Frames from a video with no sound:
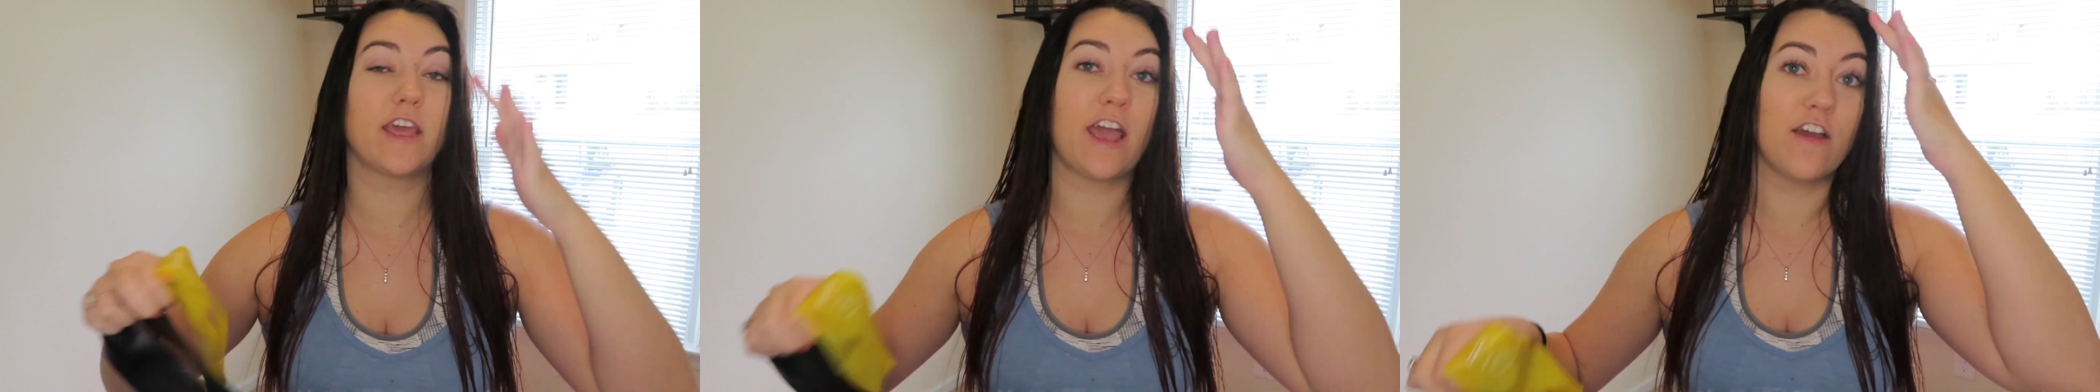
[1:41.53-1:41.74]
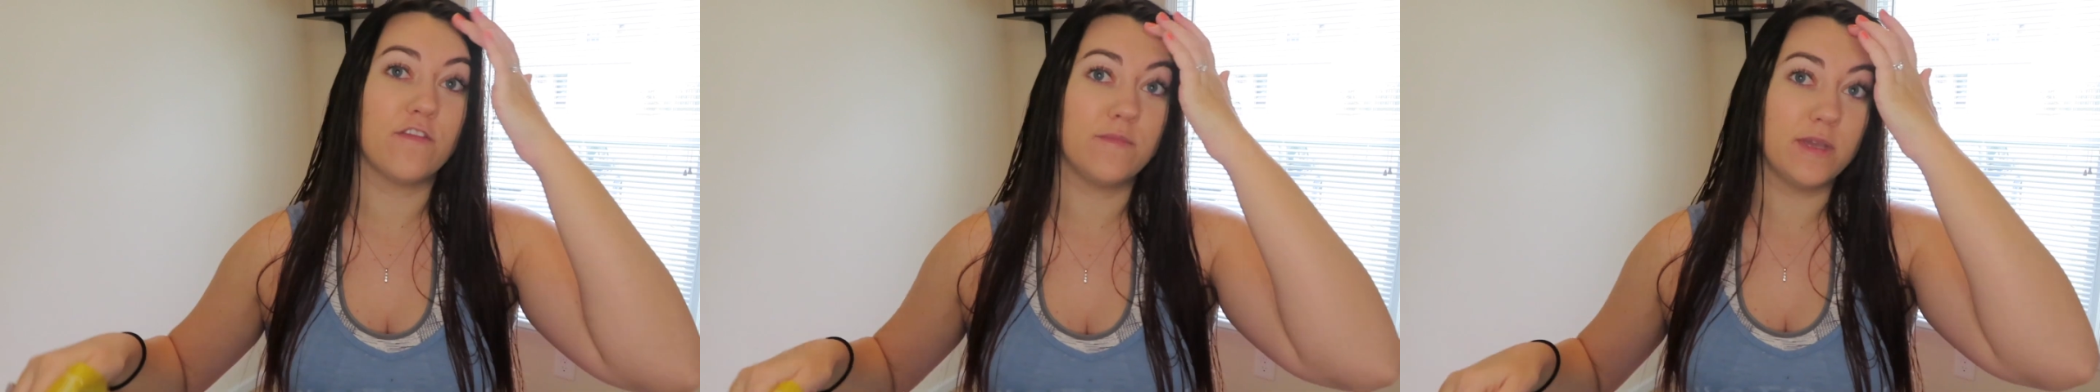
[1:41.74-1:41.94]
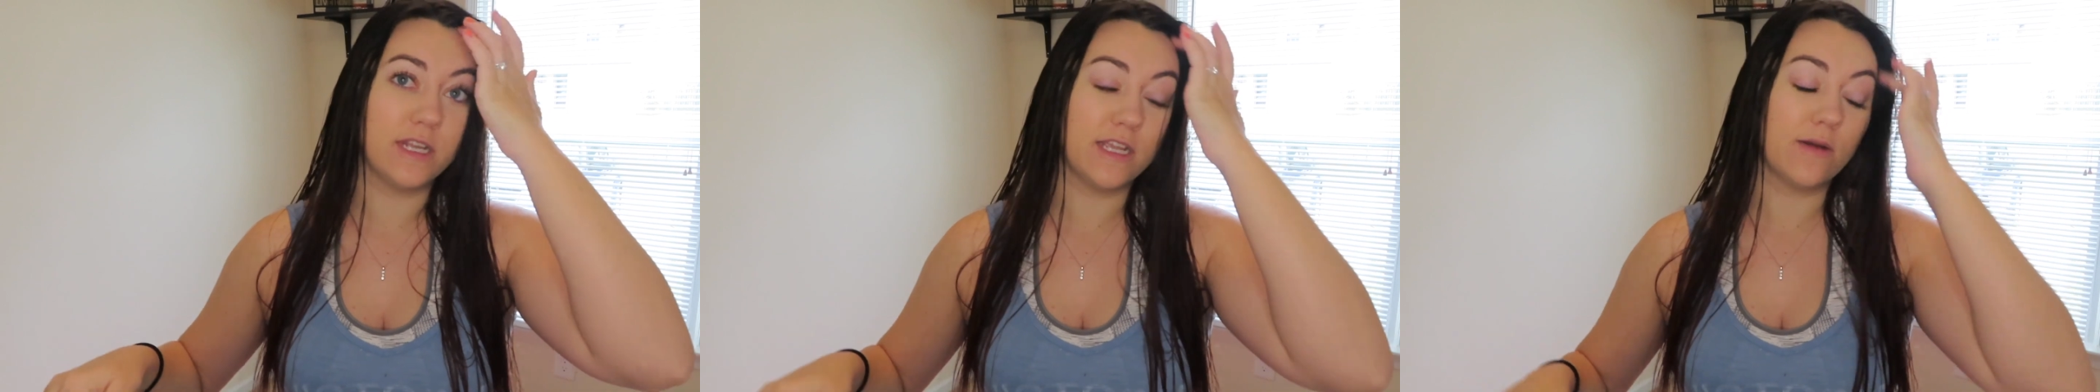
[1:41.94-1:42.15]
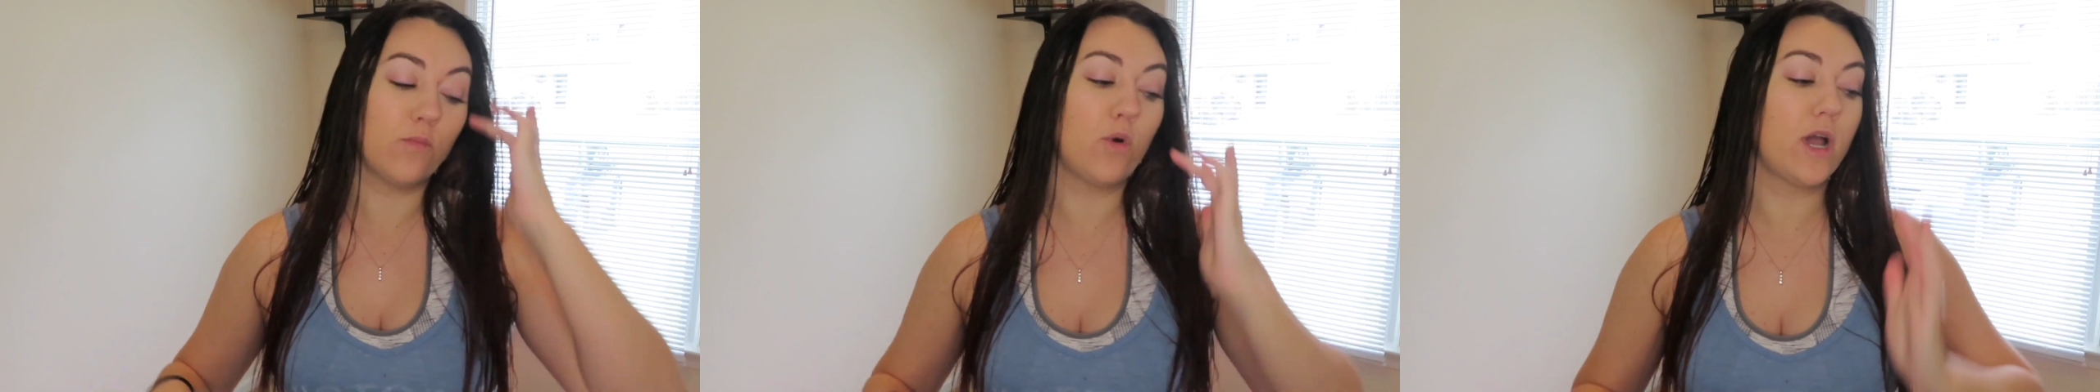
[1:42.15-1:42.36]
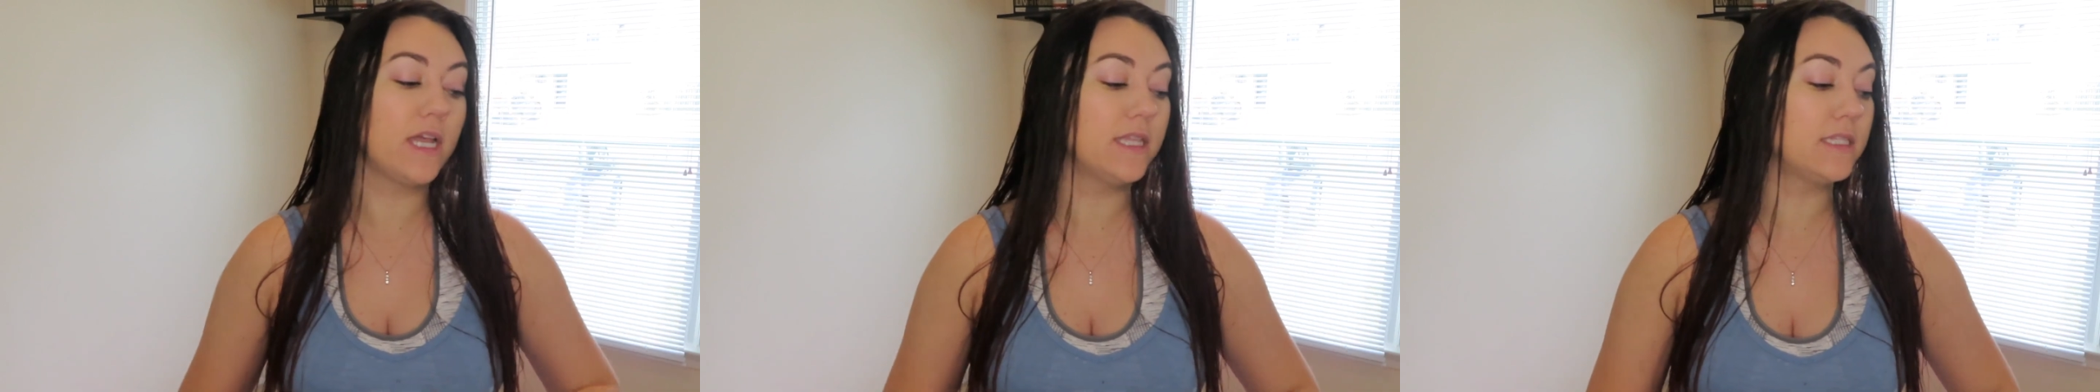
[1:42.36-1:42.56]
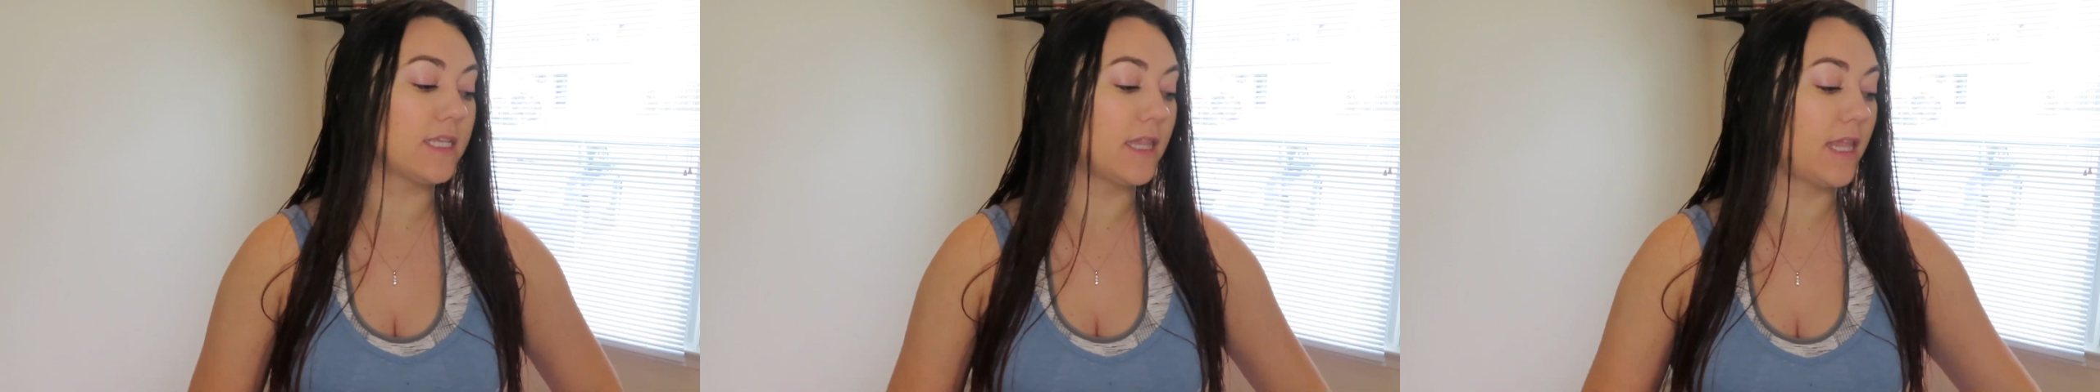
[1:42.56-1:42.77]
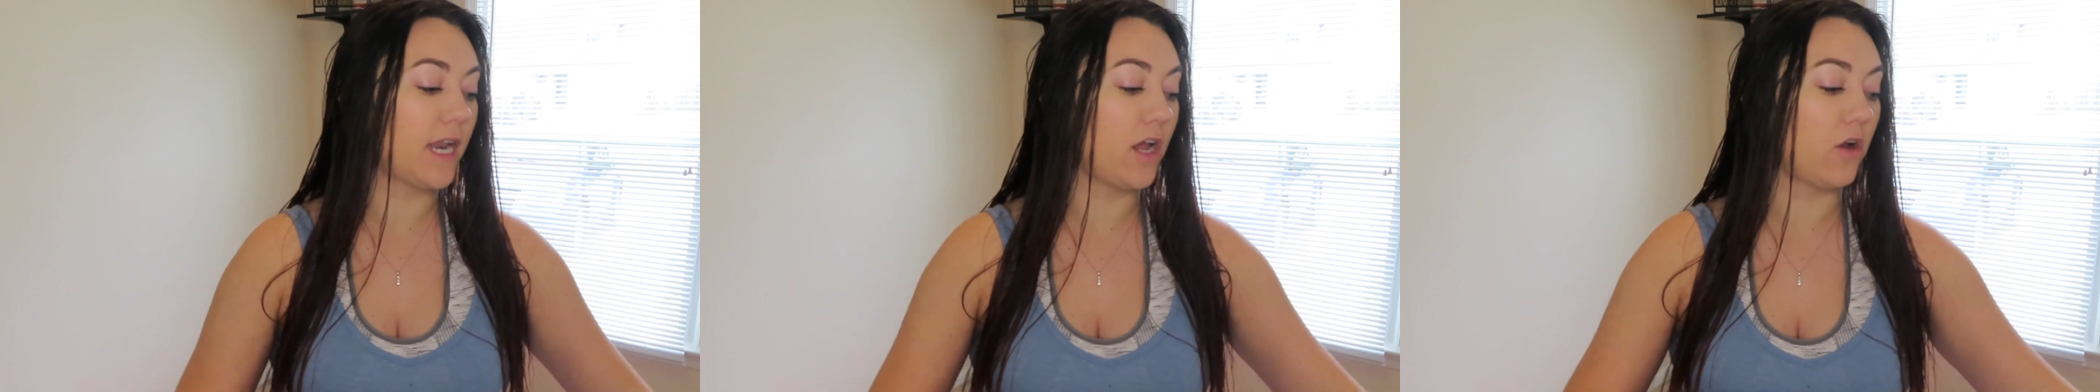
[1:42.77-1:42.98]
They have medium ones,
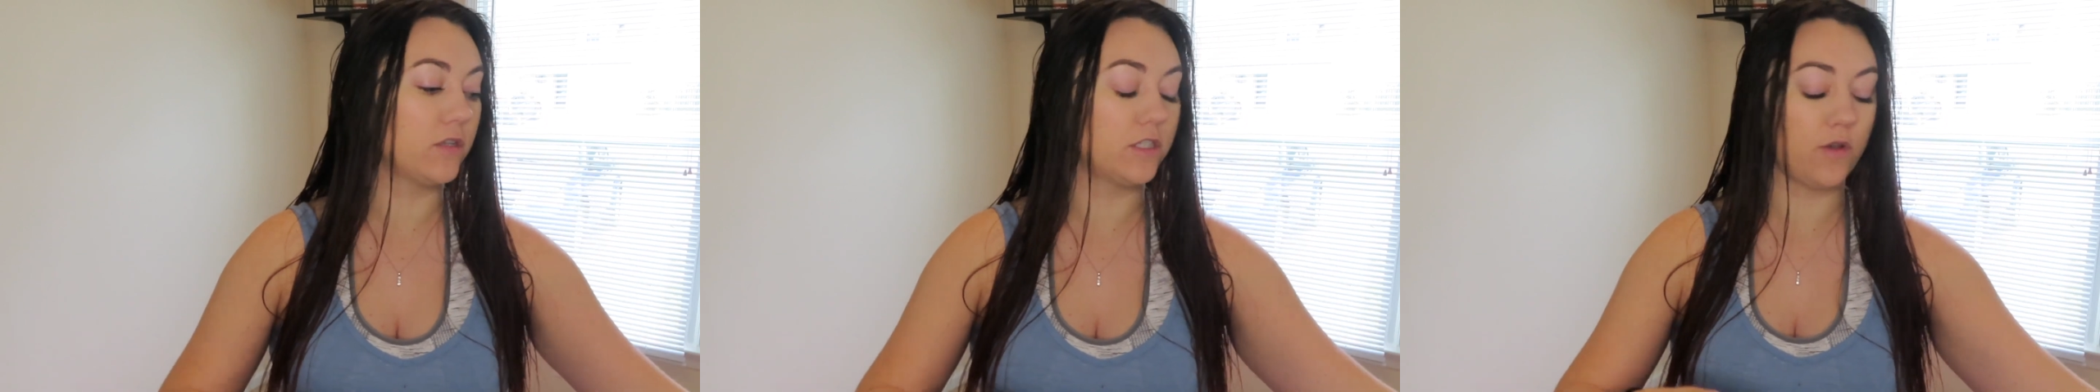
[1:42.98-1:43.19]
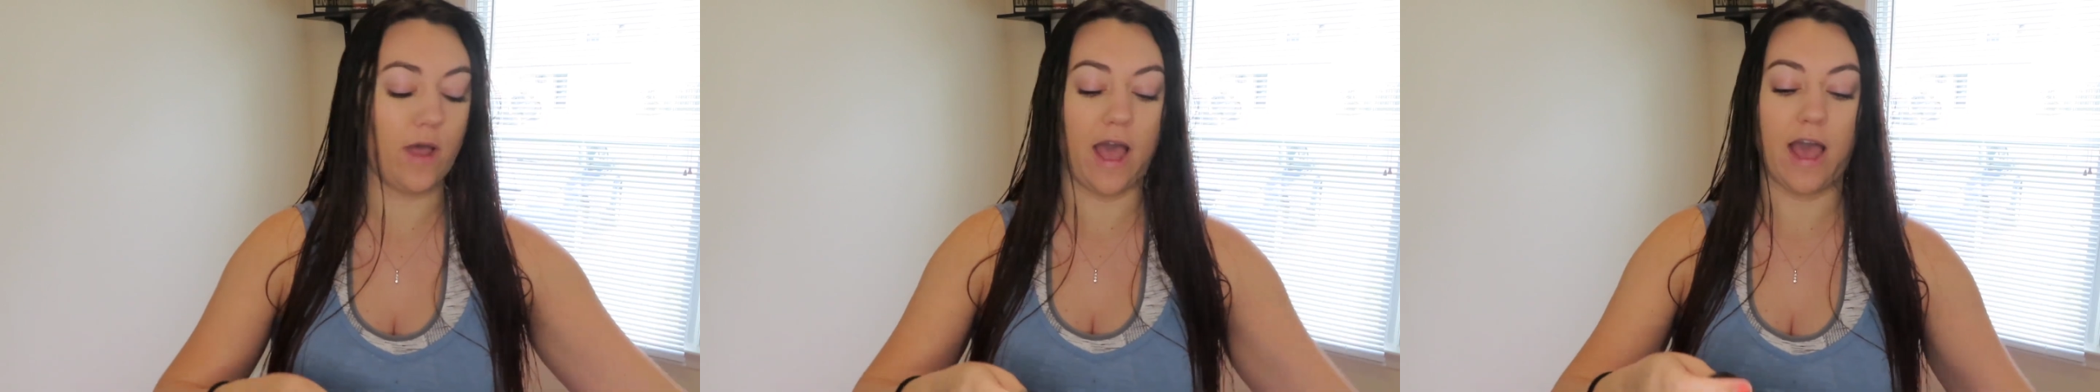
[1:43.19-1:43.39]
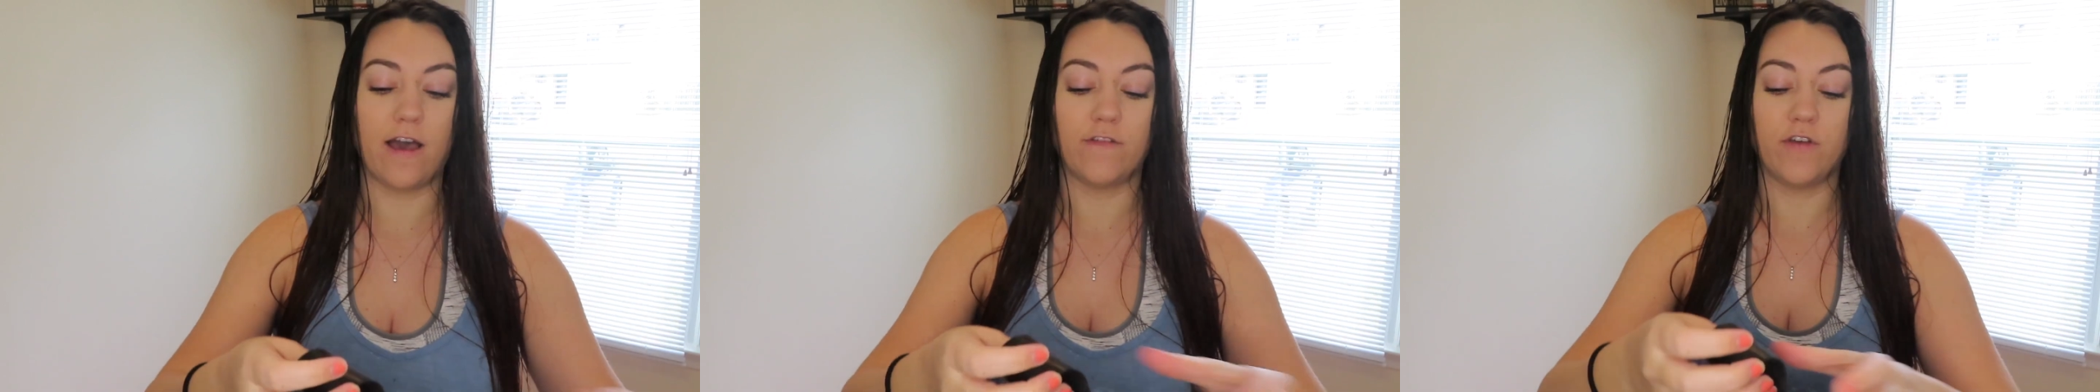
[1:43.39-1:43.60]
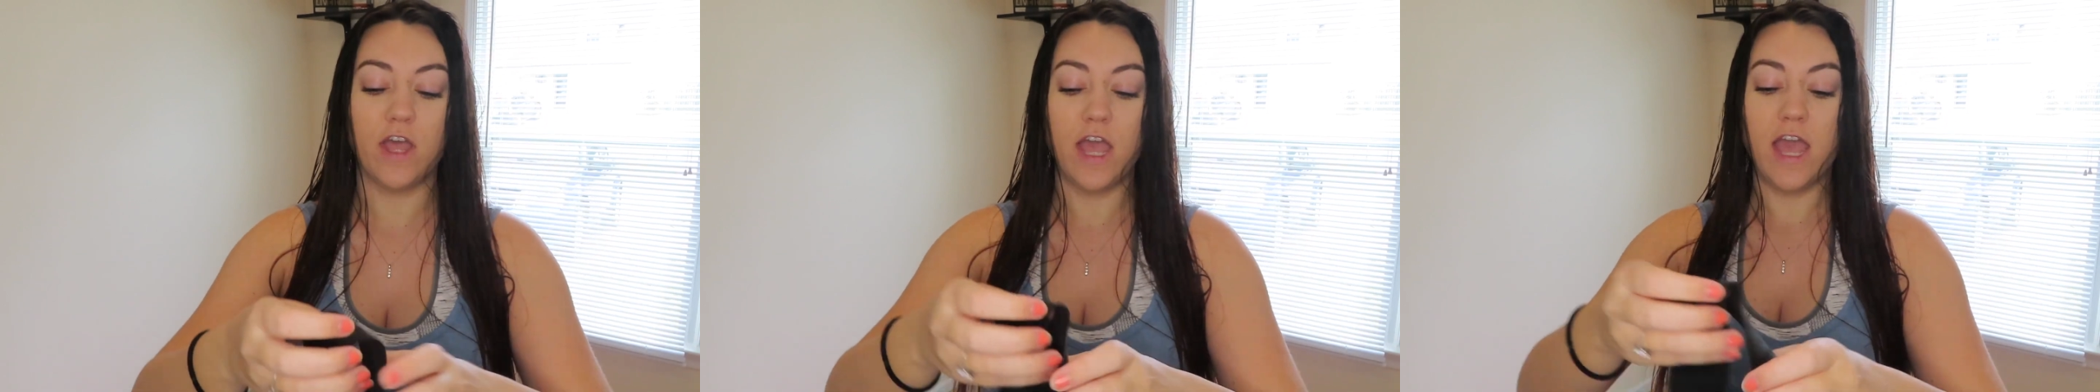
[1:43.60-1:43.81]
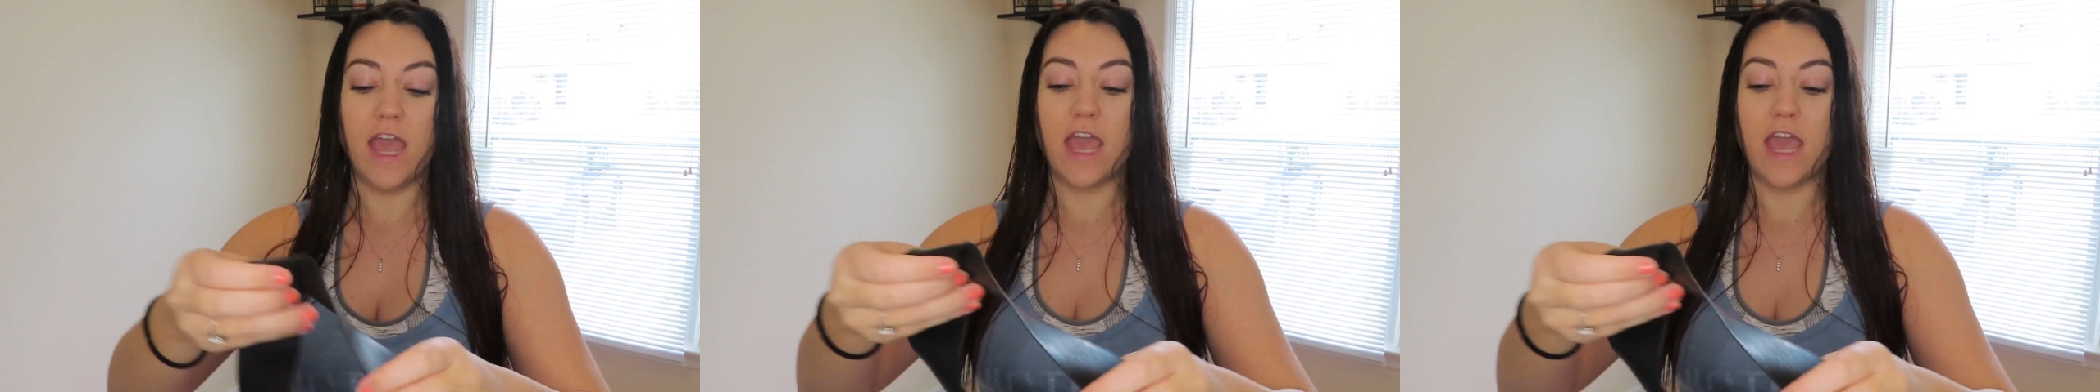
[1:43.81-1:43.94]
and then I also have